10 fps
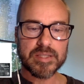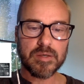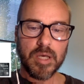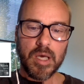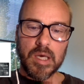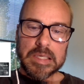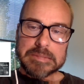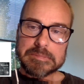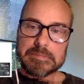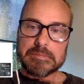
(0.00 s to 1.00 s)
So
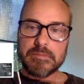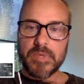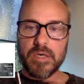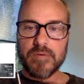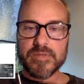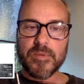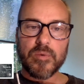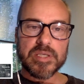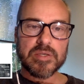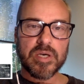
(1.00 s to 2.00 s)
I don't know, if somebody
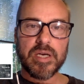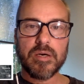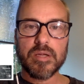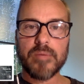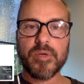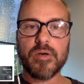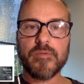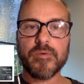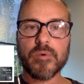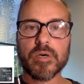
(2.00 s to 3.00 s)
wants to try it out, let me know
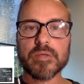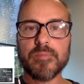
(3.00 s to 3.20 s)
if it works.